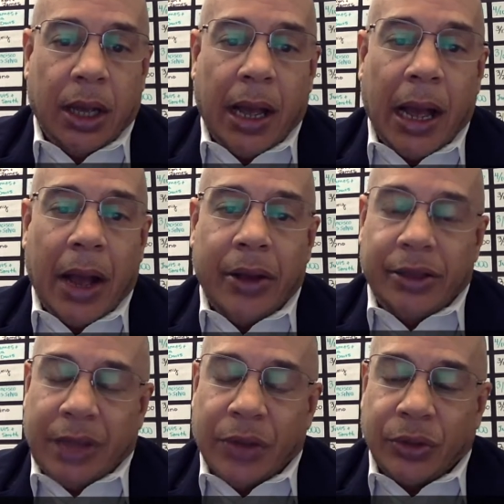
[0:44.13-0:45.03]
Uh,
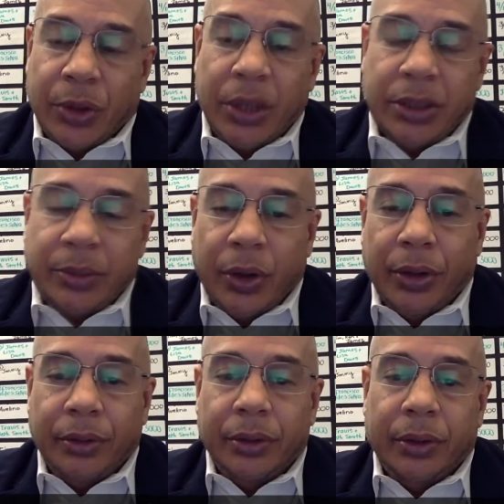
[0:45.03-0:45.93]
it sounds crazy,
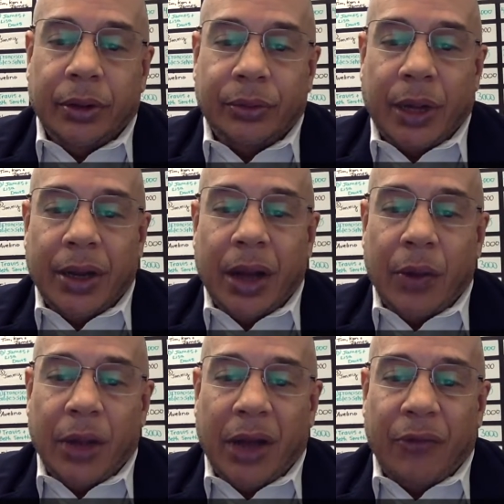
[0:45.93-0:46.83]
but you know, right now
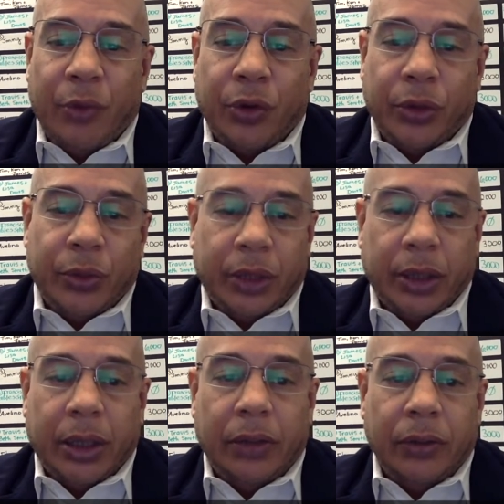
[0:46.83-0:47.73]
we have more than we can
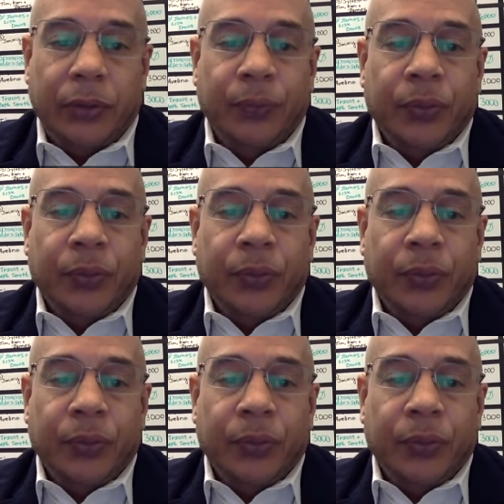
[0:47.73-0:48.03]
get to,